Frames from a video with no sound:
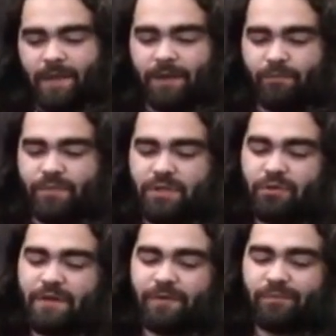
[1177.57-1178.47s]
like
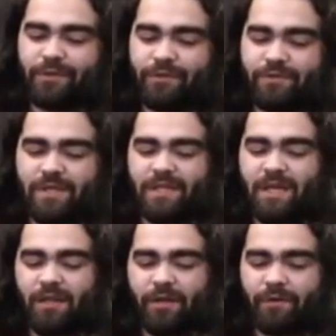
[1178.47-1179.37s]
two different blues, a
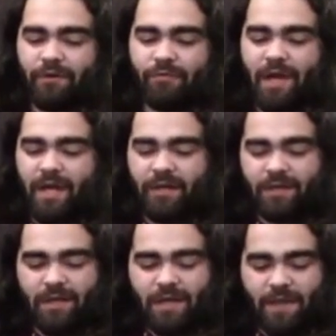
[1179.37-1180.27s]
yellow, a red,
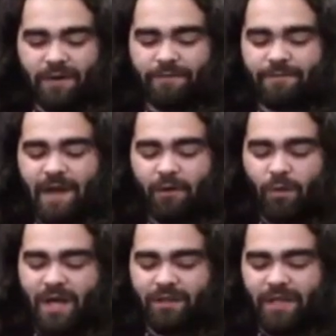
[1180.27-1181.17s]
and then a fat
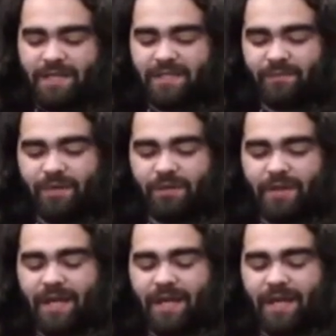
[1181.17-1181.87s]
white lace in the middle.